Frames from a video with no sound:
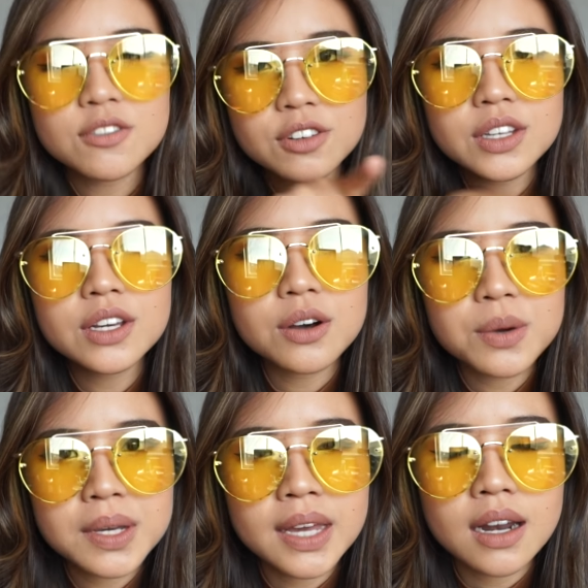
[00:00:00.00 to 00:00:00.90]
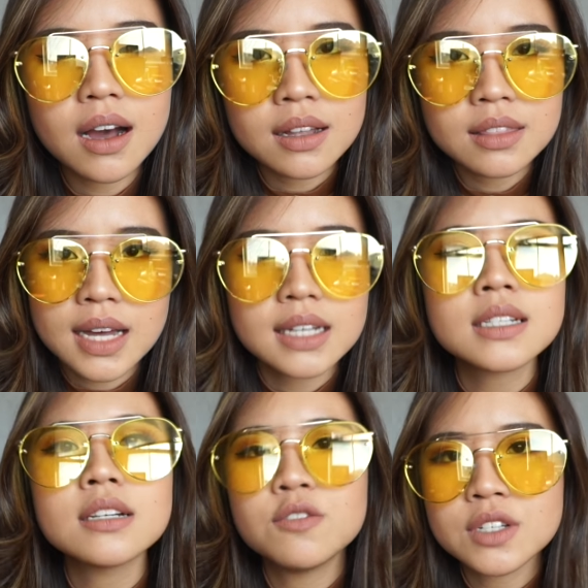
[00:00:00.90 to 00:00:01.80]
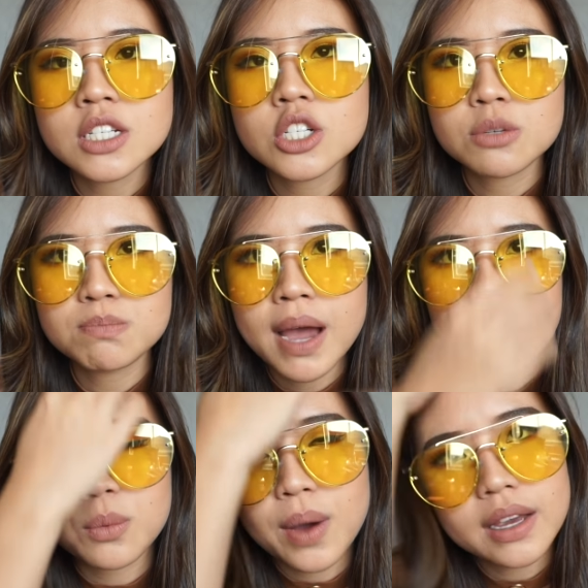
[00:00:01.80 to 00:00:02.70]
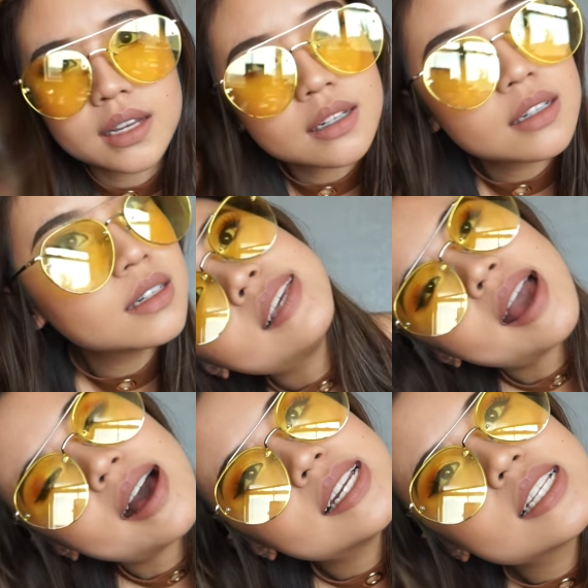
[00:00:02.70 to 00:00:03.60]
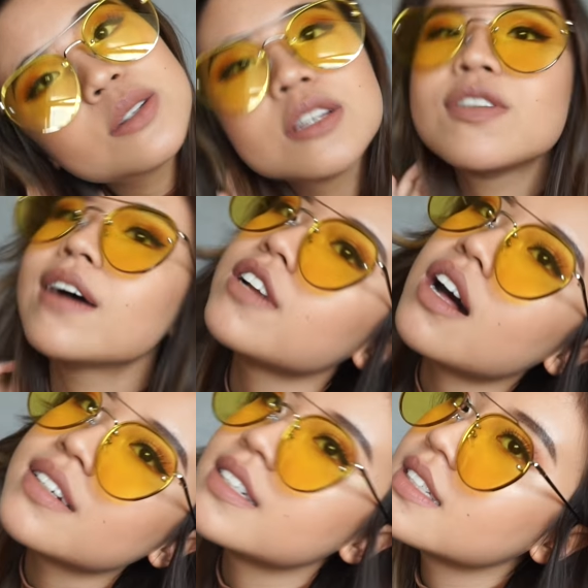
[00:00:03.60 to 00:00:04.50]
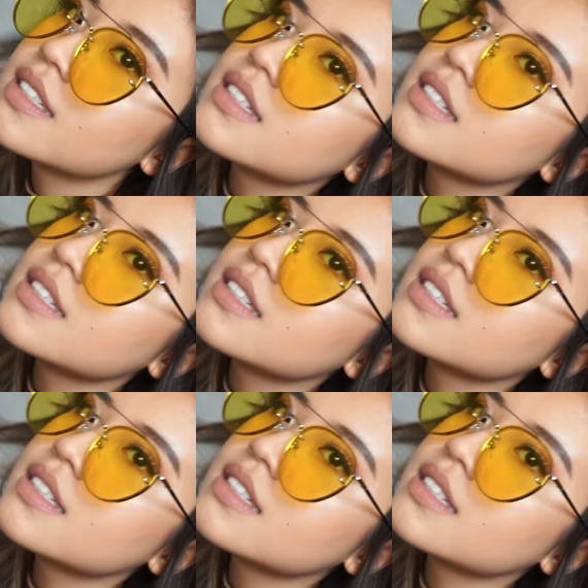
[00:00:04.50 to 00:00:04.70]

Definitely go get on that vintage bandwagon. Yeah, it's only $5.